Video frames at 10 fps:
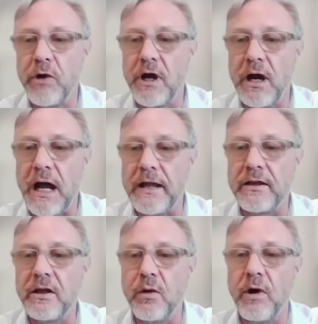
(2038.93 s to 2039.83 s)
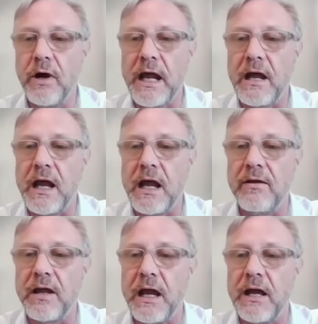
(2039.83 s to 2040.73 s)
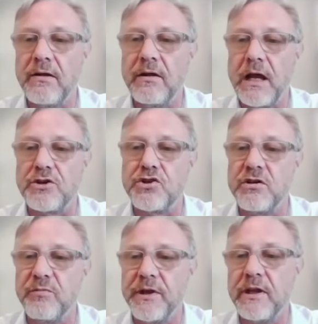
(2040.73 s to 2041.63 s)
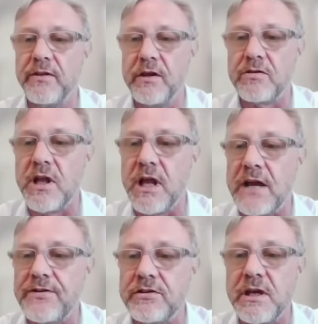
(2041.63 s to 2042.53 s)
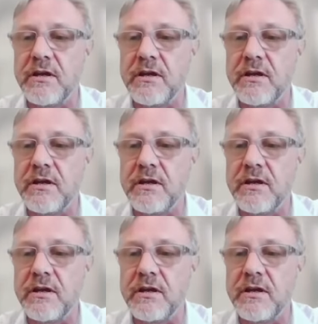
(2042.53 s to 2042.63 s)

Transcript: Well, you know what? I should have been in those classes.